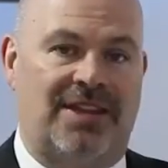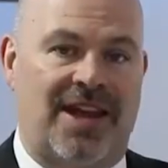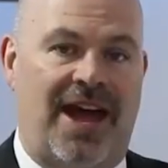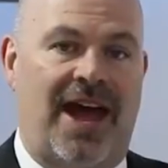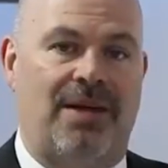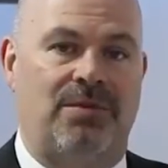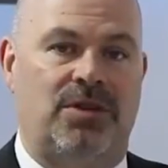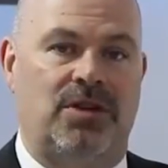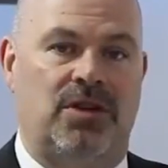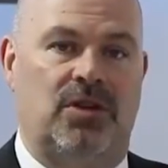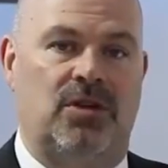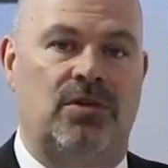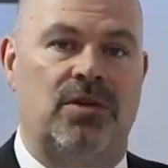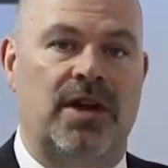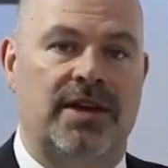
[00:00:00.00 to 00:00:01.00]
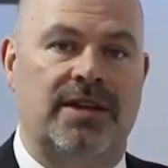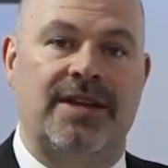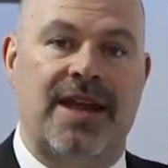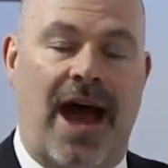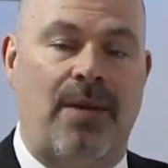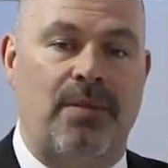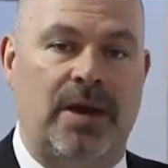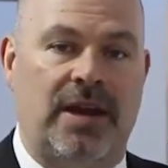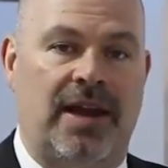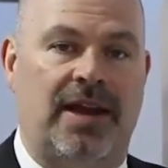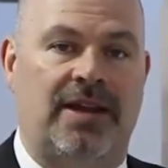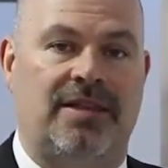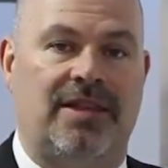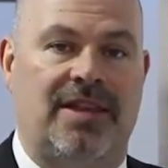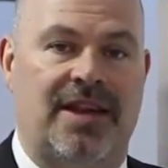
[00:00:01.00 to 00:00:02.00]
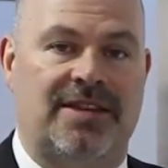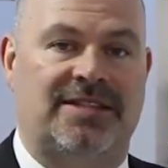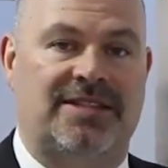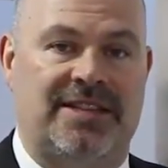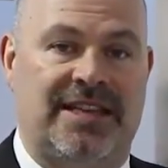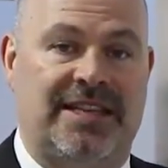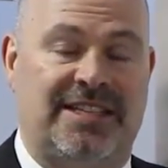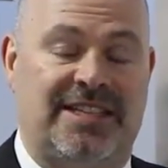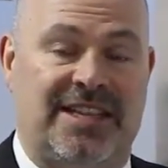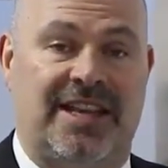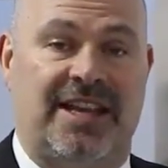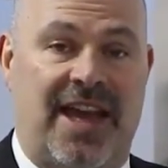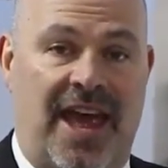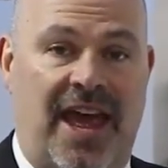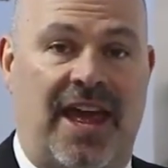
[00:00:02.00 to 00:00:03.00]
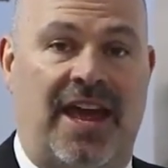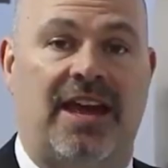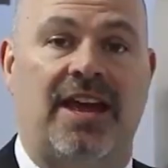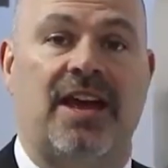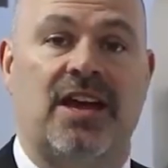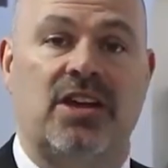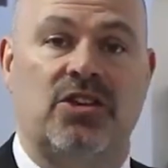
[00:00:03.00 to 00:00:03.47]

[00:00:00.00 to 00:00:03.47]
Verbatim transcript: the time to dominate the SCCA